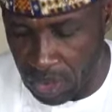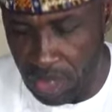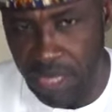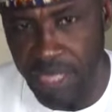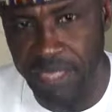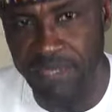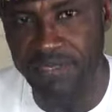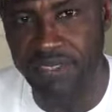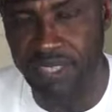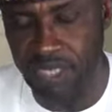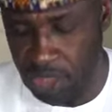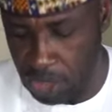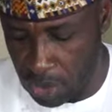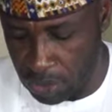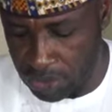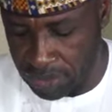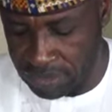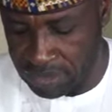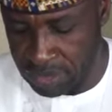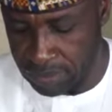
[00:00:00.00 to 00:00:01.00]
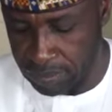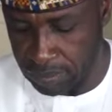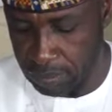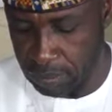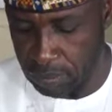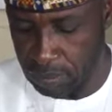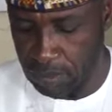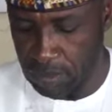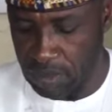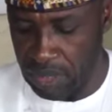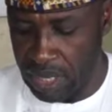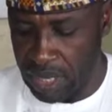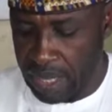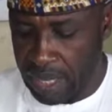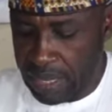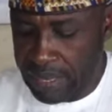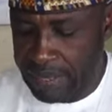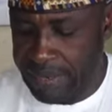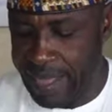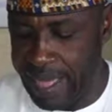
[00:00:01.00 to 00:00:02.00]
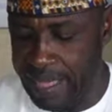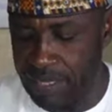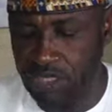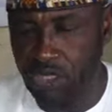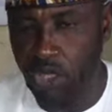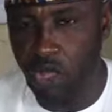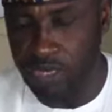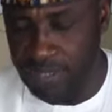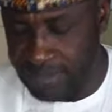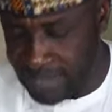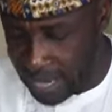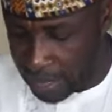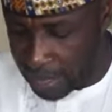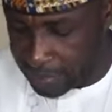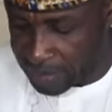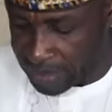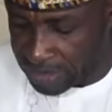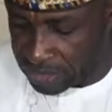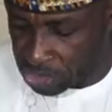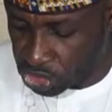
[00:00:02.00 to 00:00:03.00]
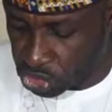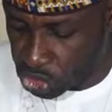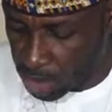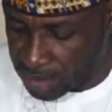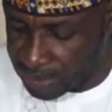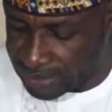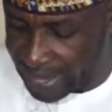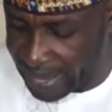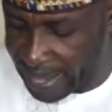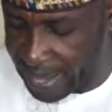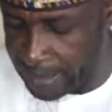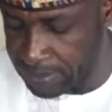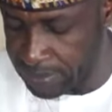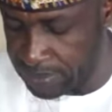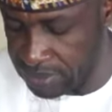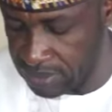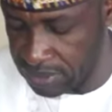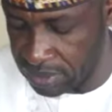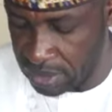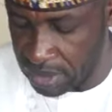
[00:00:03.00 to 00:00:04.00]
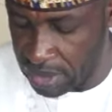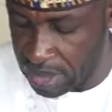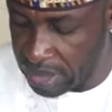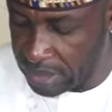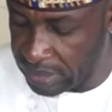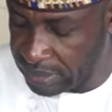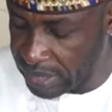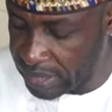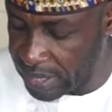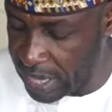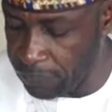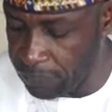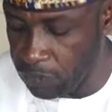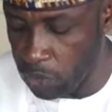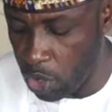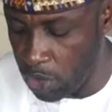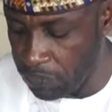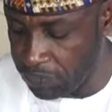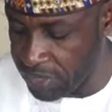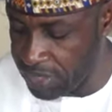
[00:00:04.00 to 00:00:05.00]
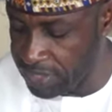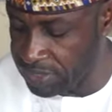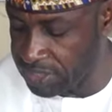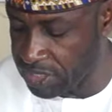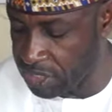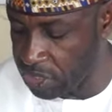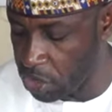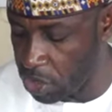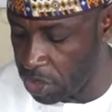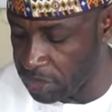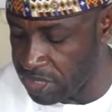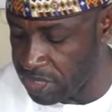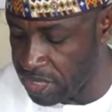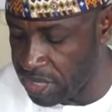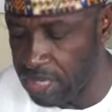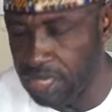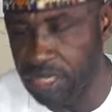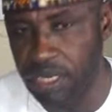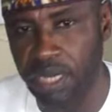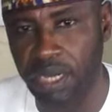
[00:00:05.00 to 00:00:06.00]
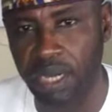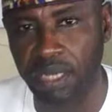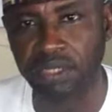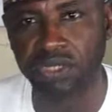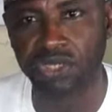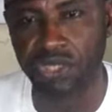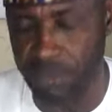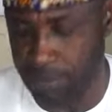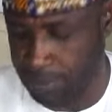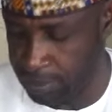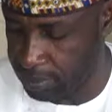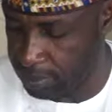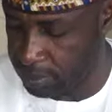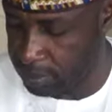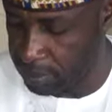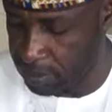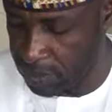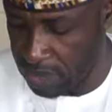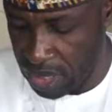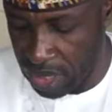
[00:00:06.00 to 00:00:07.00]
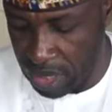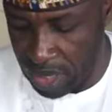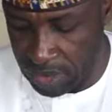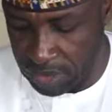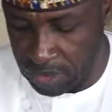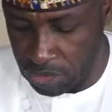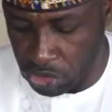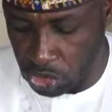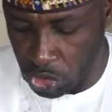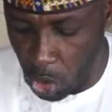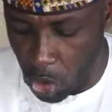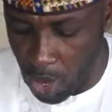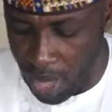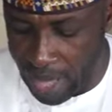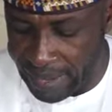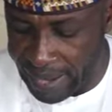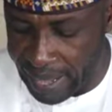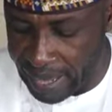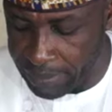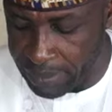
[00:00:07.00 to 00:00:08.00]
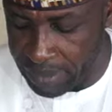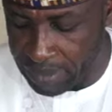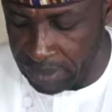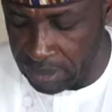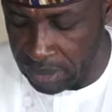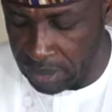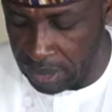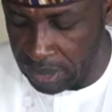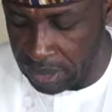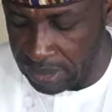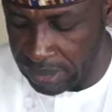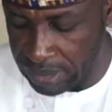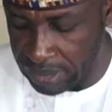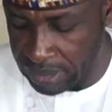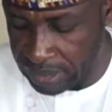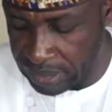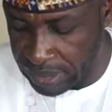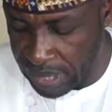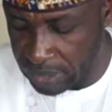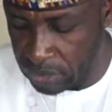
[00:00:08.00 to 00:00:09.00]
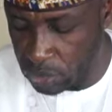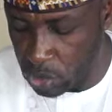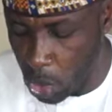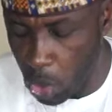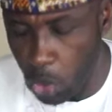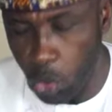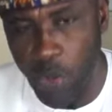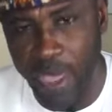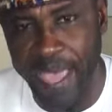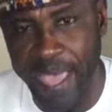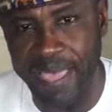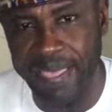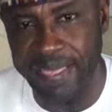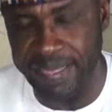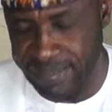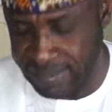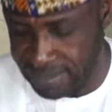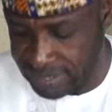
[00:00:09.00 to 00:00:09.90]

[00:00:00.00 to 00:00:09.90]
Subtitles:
Insecurity. NEC condemned in strong terms the level of insecurity in the country. It is so alarming that nowhere is